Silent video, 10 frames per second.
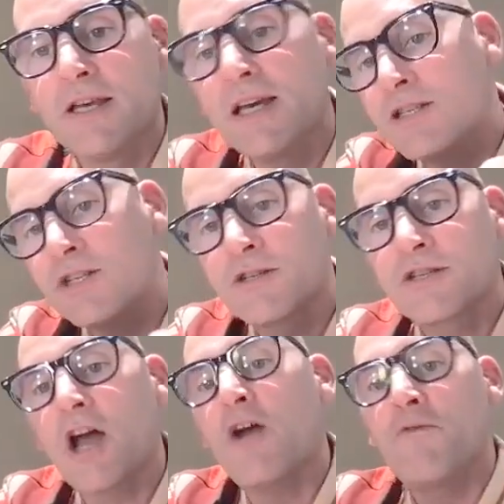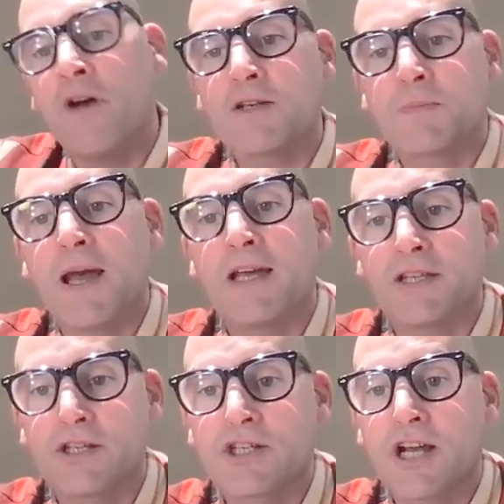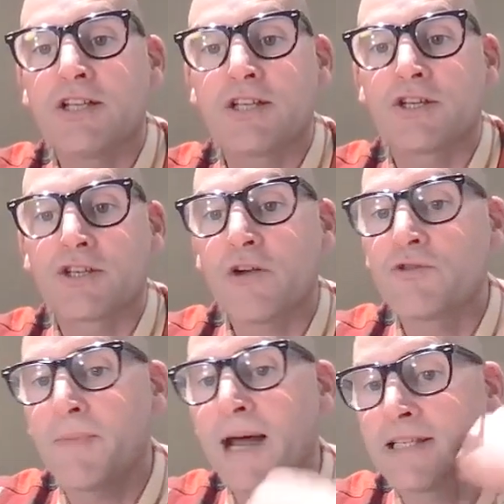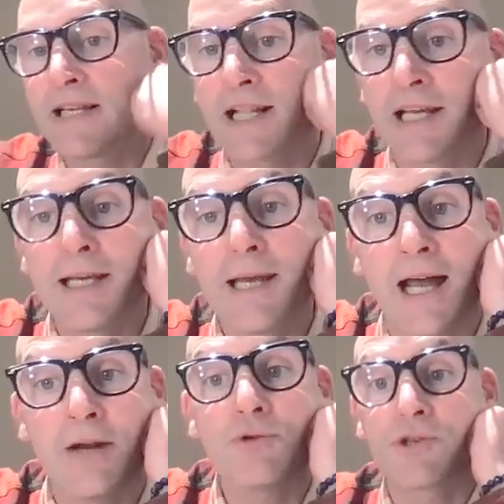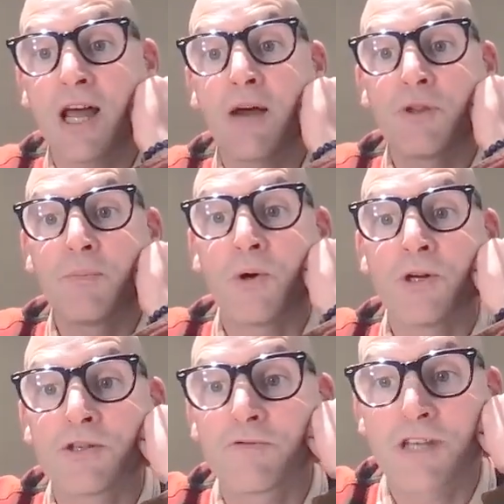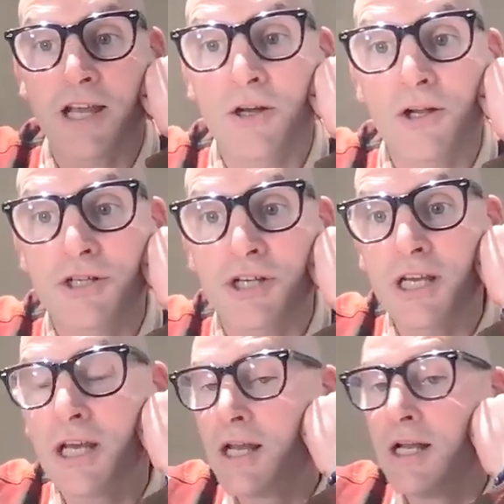It's so fast-paced. It's changing so dramatically, and also now with the buoyancy of technology.